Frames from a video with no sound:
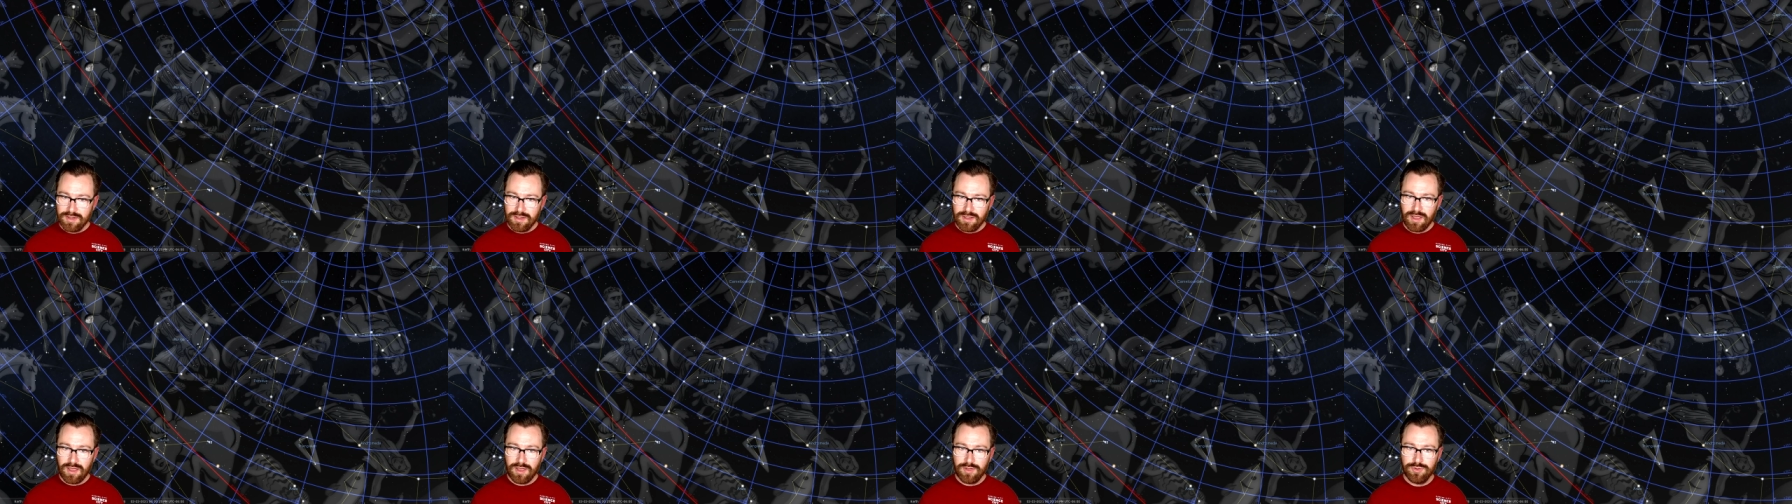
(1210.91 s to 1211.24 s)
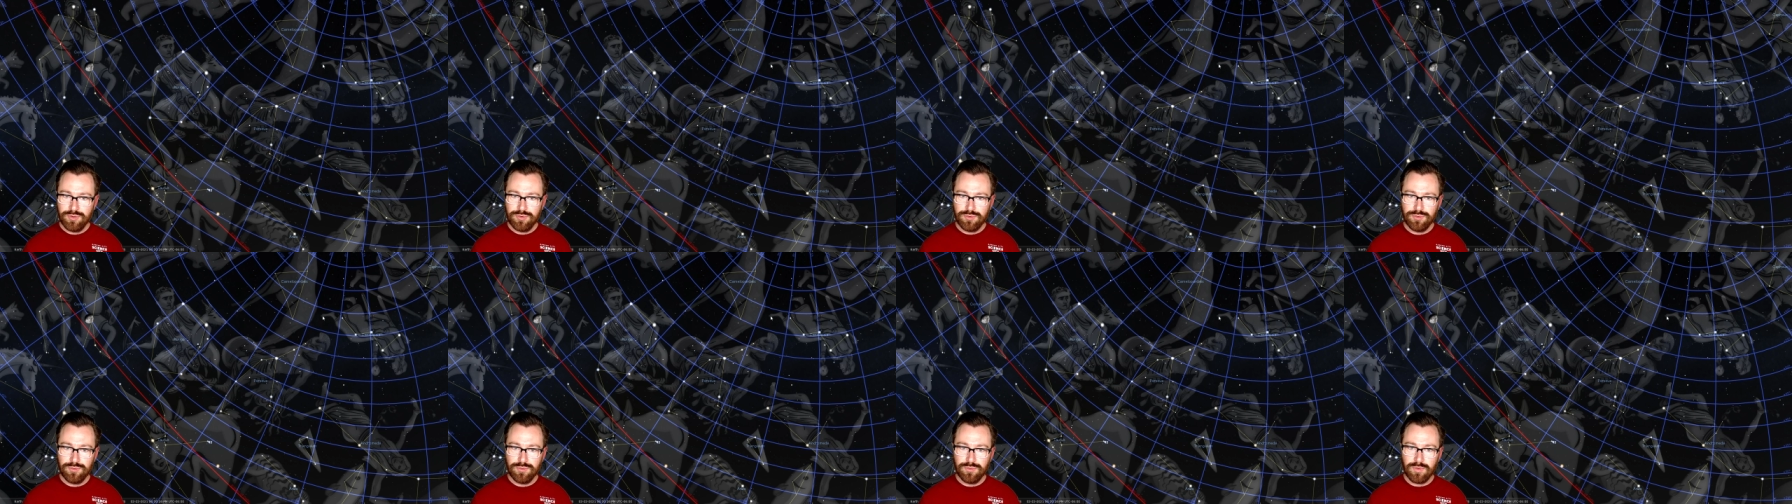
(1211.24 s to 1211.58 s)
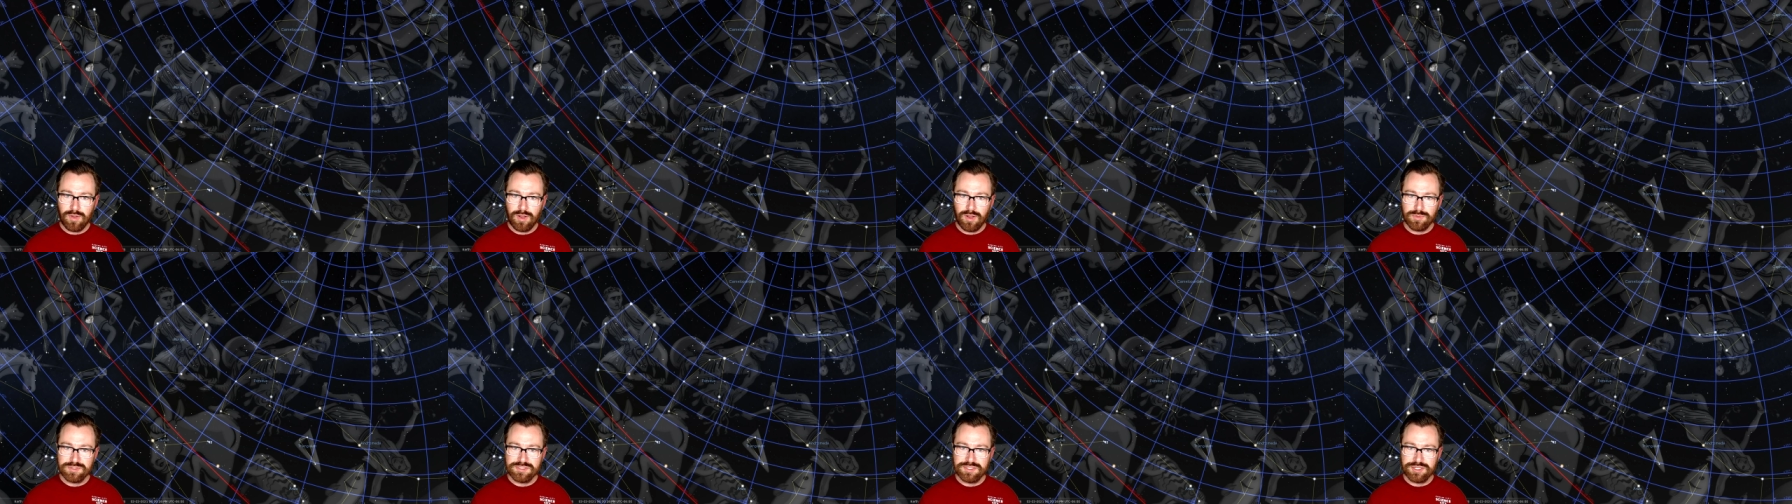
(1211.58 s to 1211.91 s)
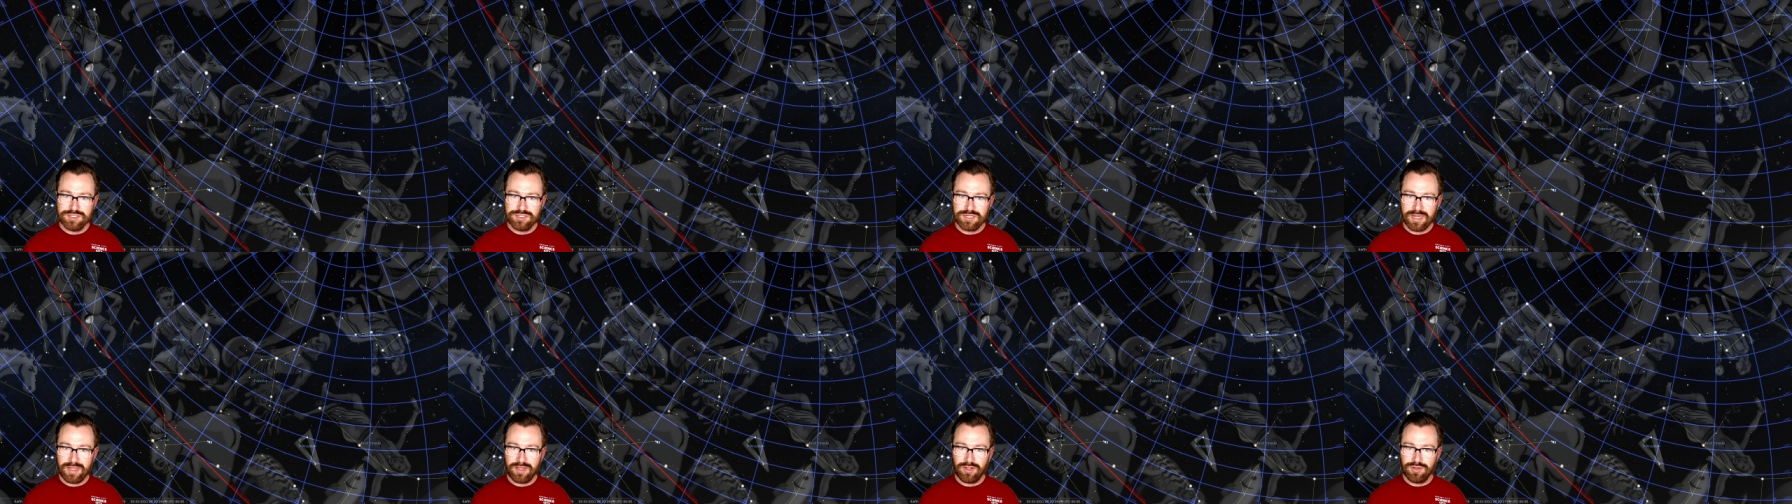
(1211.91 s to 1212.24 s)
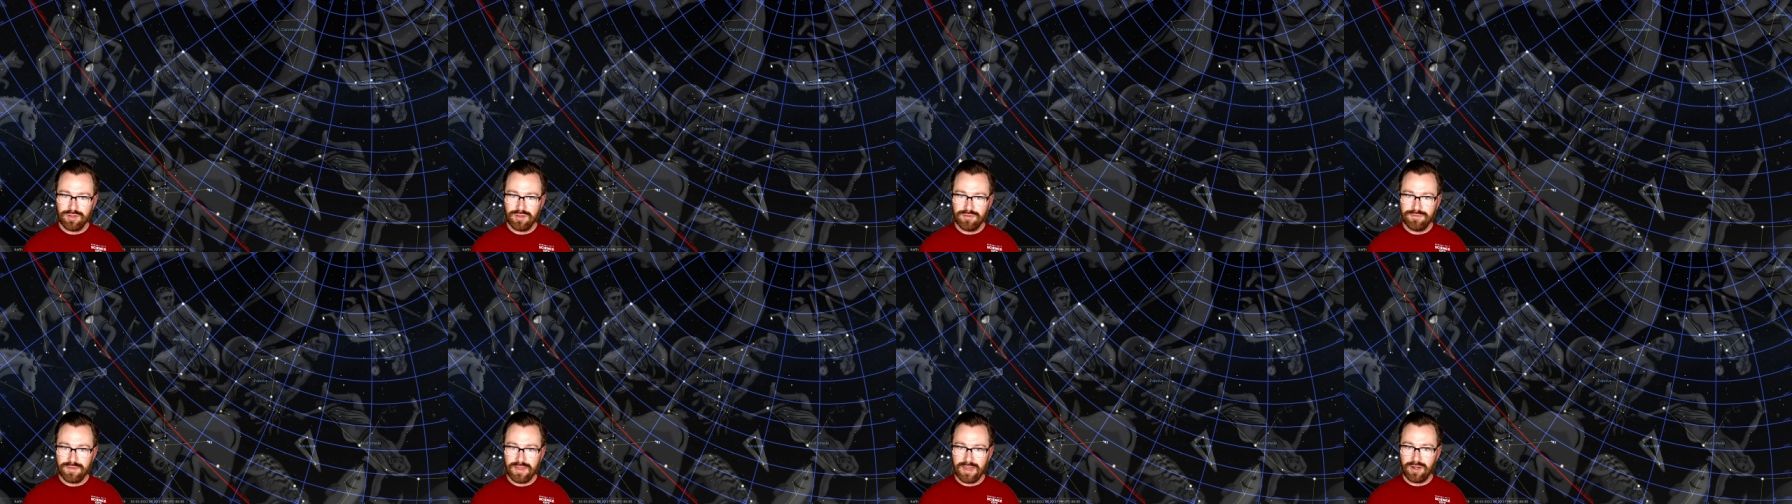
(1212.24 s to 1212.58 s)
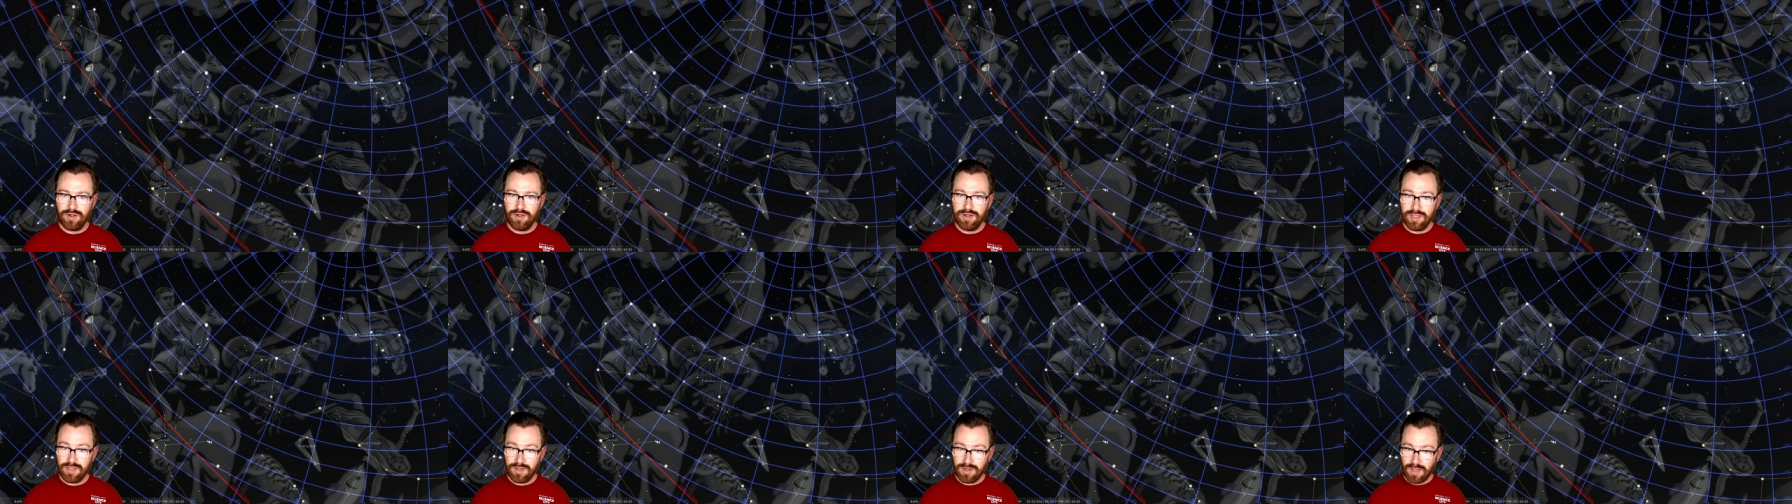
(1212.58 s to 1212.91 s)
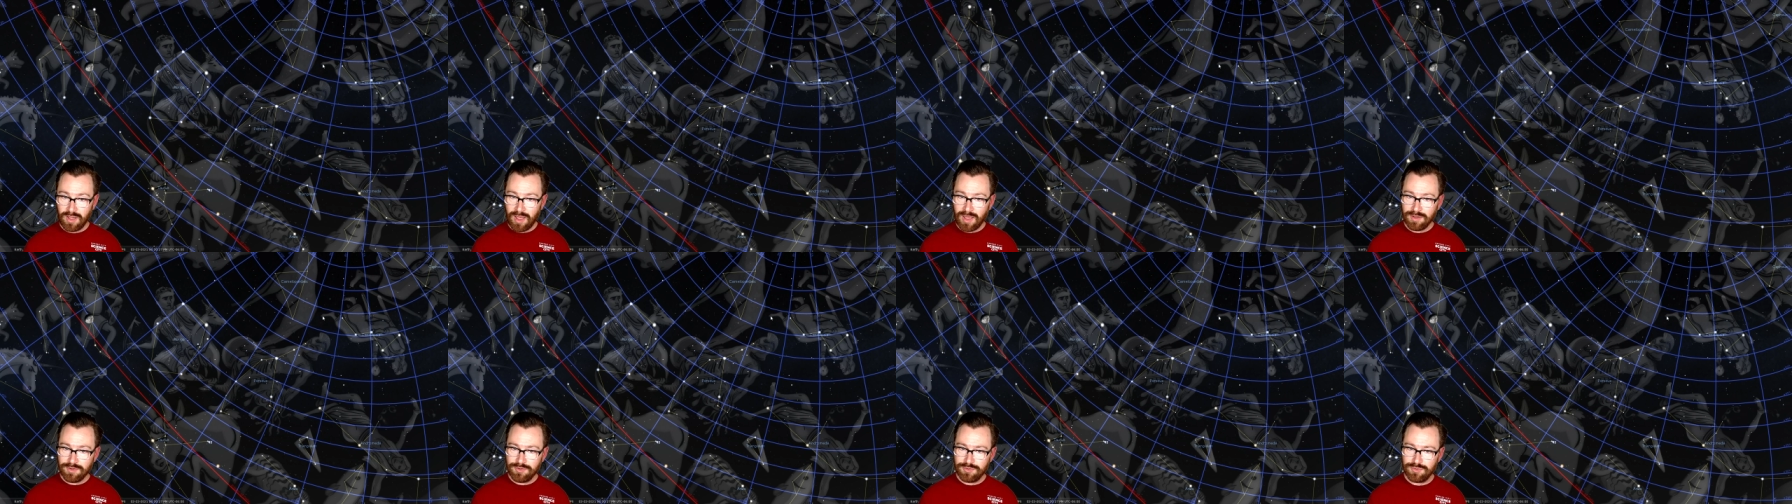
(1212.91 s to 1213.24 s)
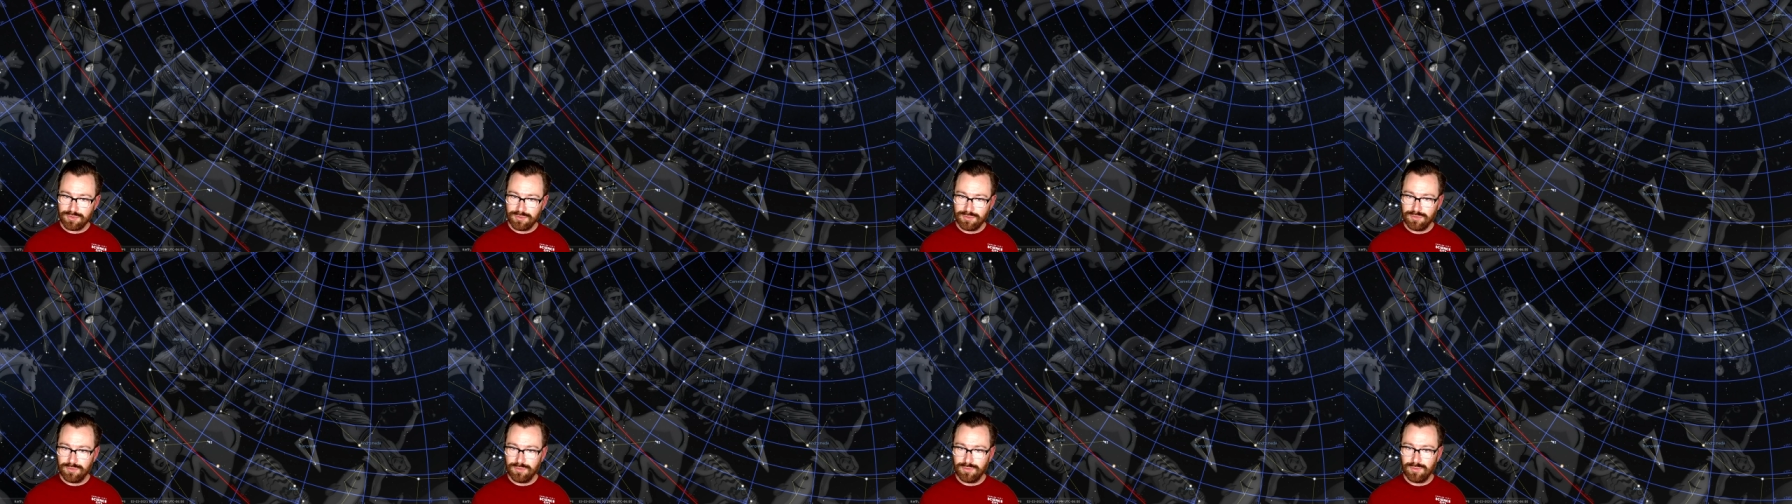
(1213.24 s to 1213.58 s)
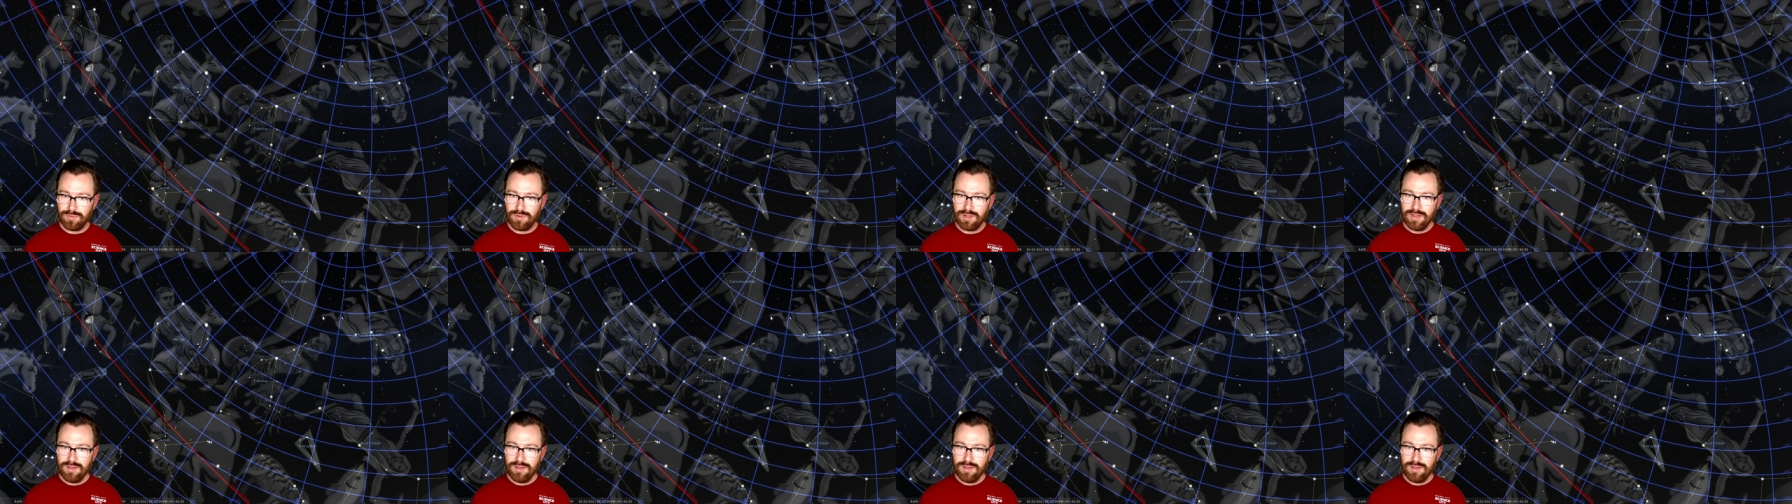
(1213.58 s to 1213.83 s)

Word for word: uh, who uh, was the child of Arianrhod, who,